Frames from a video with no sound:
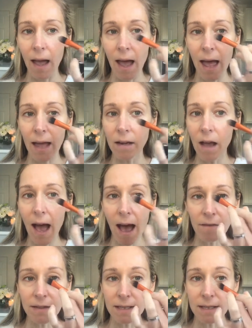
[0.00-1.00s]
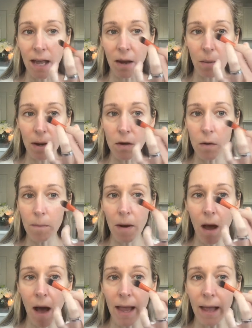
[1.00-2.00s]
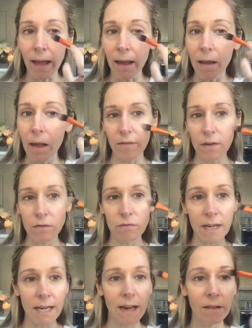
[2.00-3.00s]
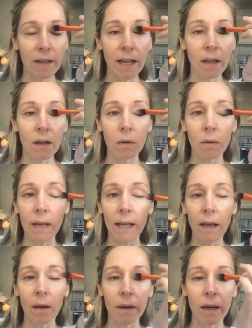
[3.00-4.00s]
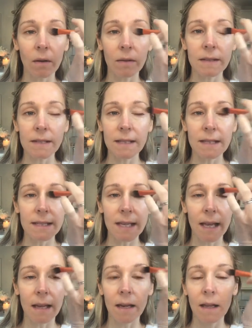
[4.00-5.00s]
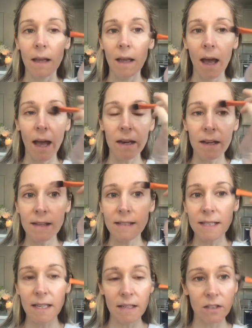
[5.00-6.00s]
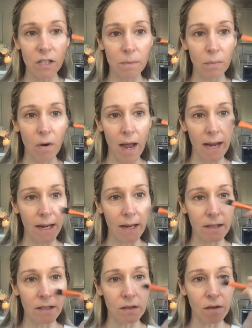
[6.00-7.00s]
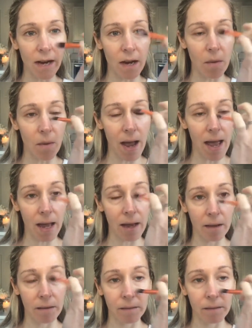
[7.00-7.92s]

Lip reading: And I have to say, when you apply it, it feels really lovely and cooling going onto the skin. And you can see it's just brightening straight away.